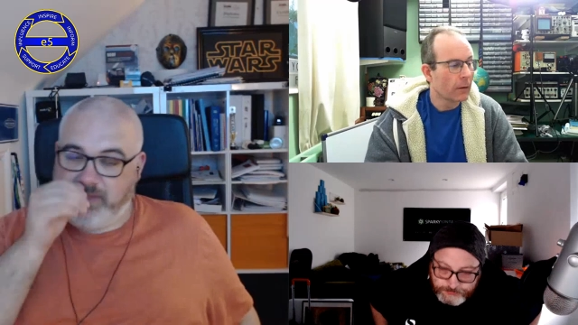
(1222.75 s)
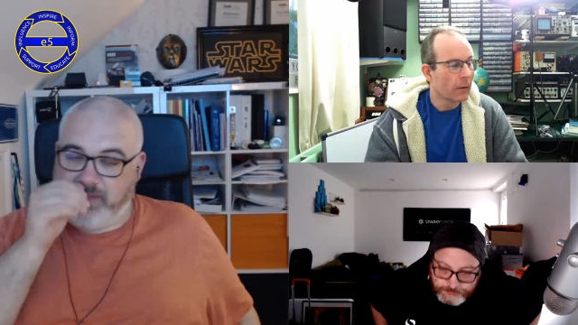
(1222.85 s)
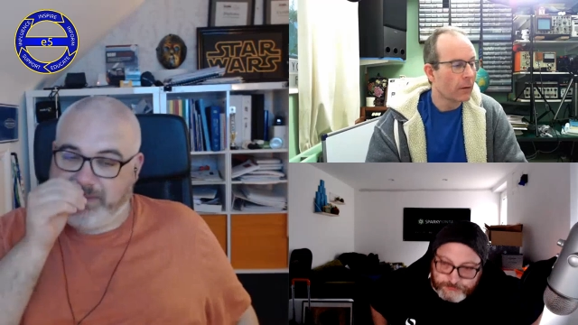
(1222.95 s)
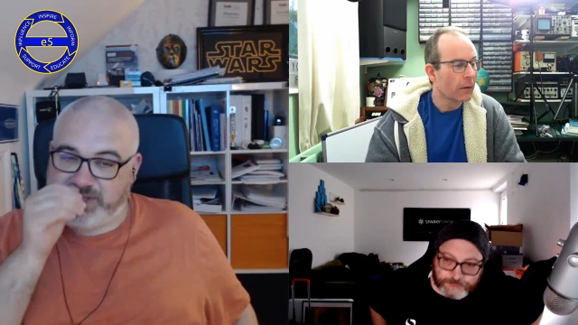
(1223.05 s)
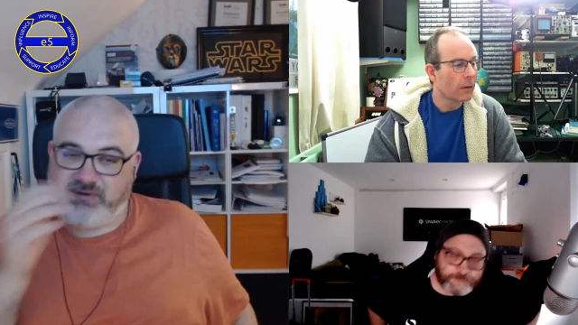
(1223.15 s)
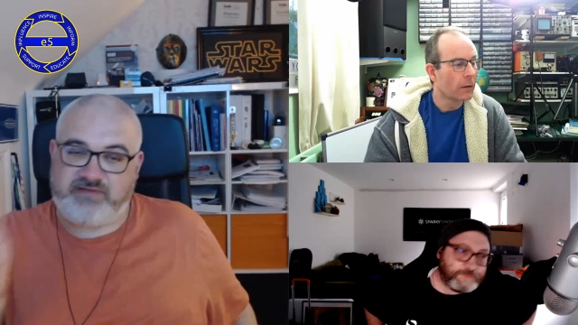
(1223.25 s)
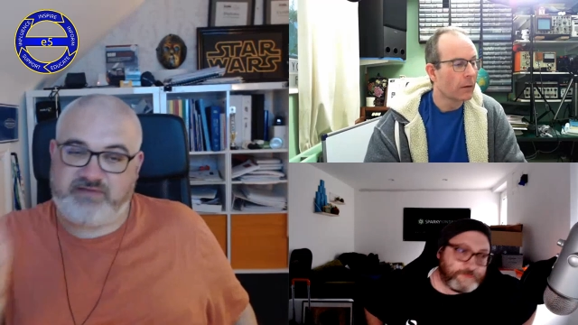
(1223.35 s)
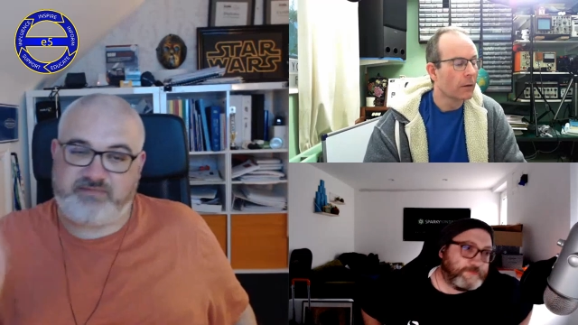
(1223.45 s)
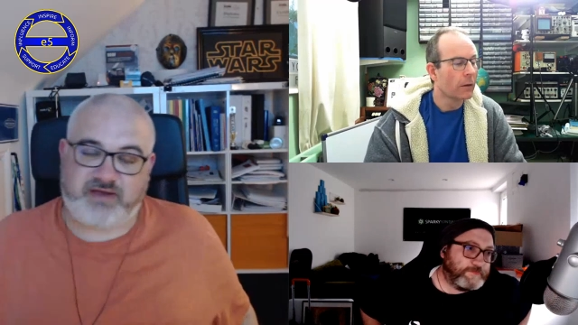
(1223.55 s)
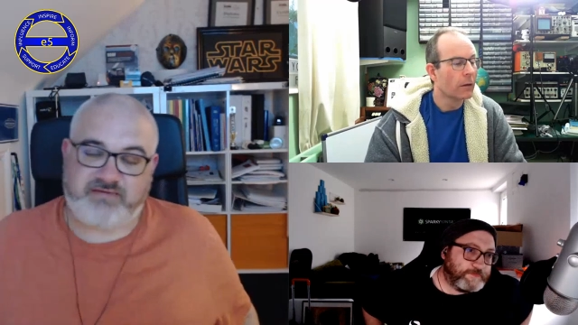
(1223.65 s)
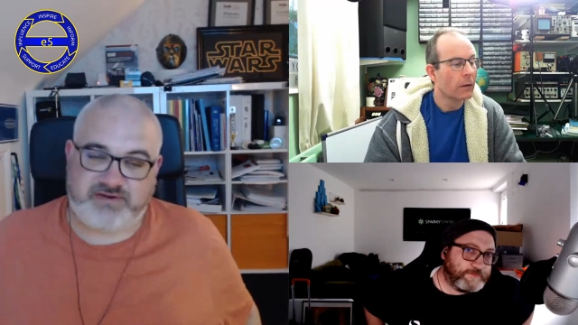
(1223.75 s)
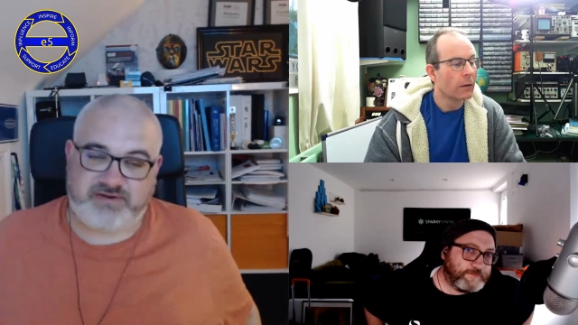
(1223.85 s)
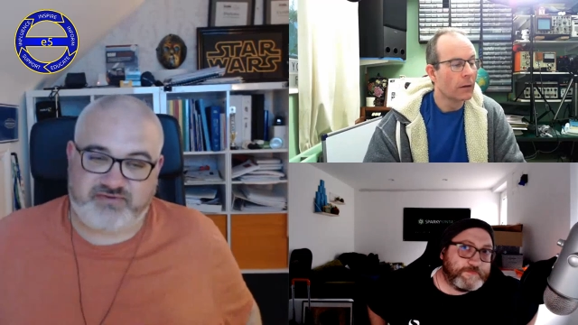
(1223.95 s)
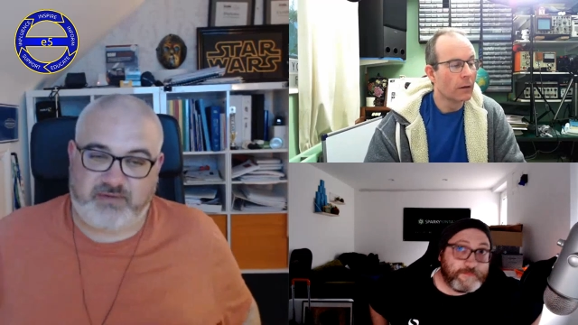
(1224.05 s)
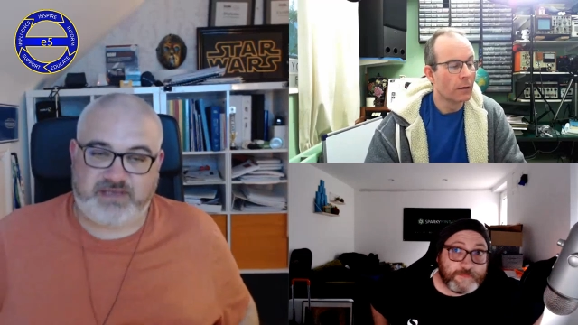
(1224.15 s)
Speaker 1: the majority of my
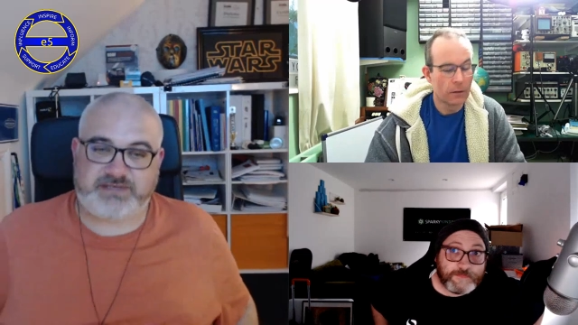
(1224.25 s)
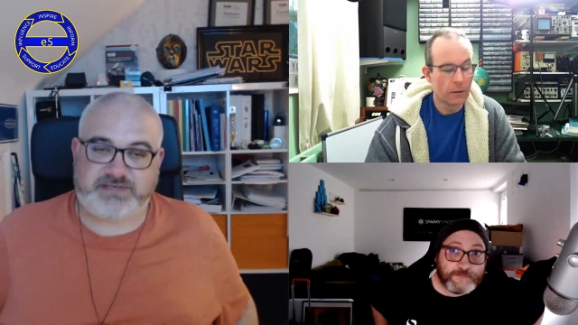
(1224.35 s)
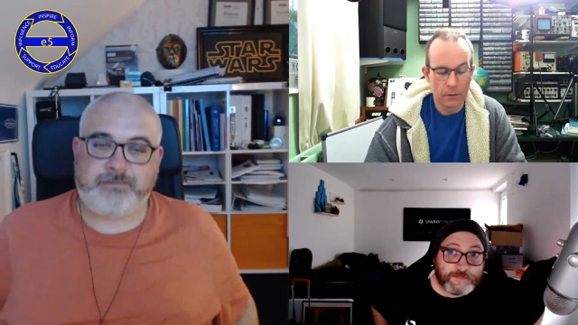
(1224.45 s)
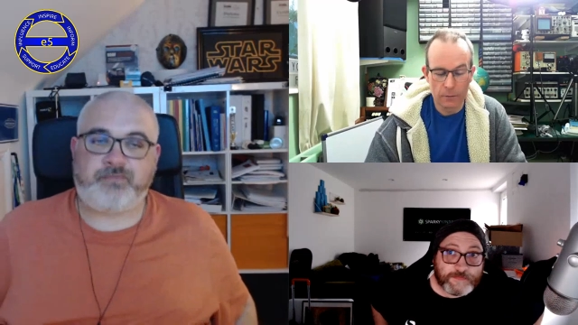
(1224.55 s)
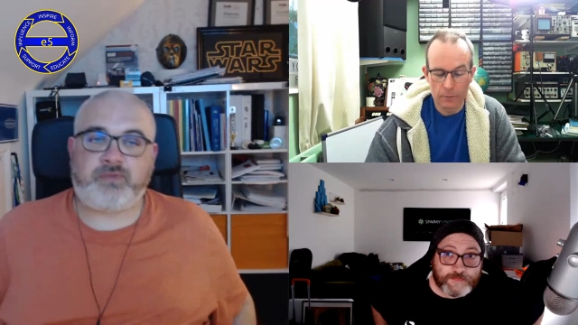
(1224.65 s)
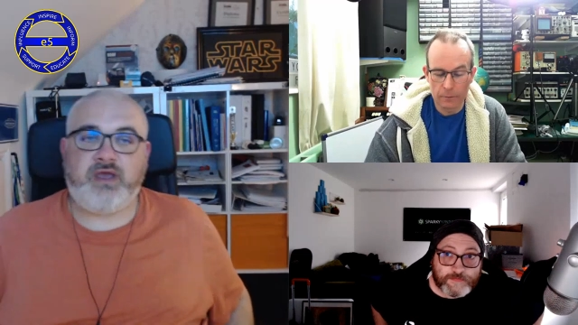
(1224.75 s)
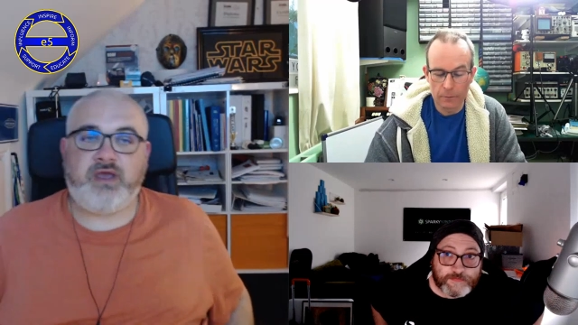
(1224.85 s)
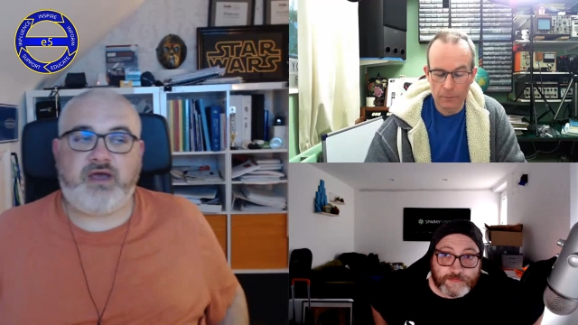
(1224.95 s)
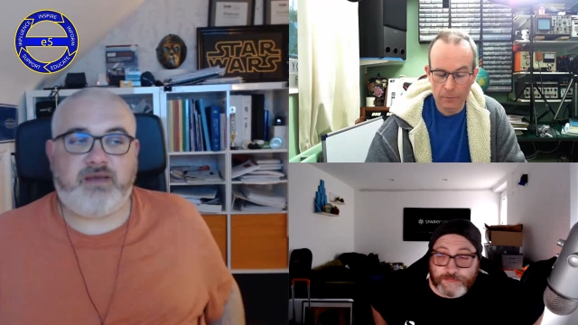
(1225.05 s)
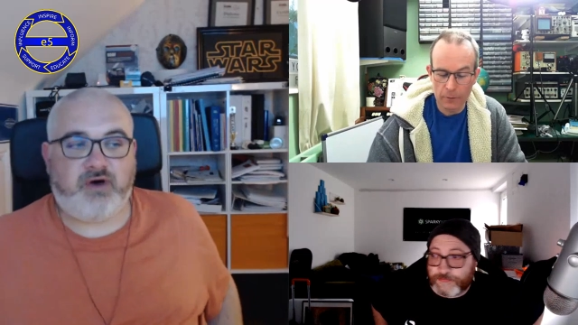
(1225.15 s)
career is railways mm-hmm.